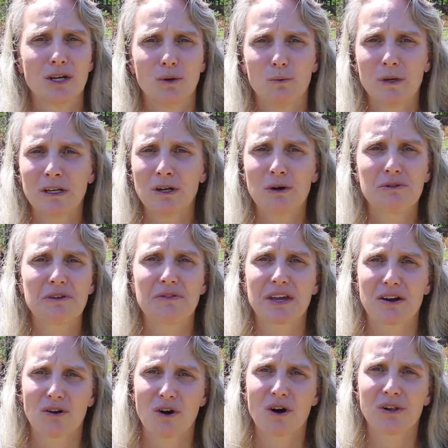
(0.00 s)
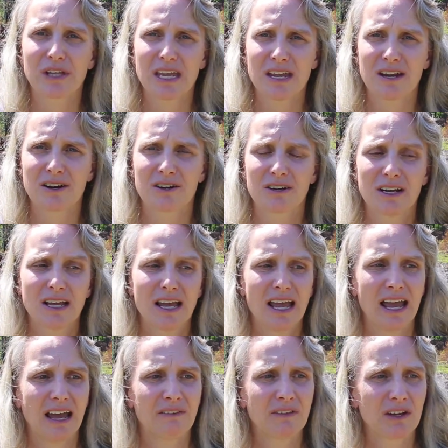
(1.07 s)
We know that they're all here,
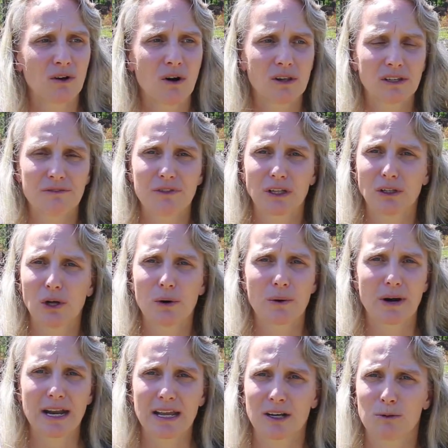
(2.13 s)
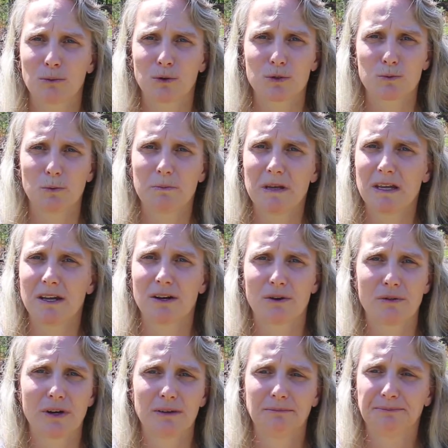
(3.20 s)
and then all of the lower animals will be
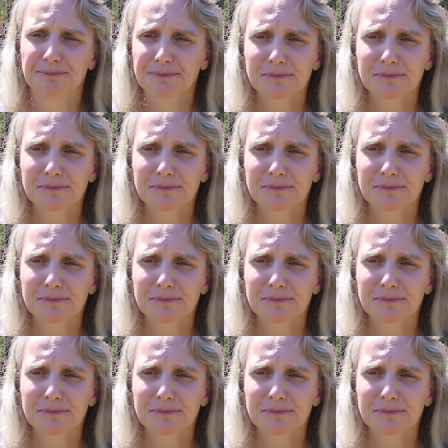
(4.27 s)
here, the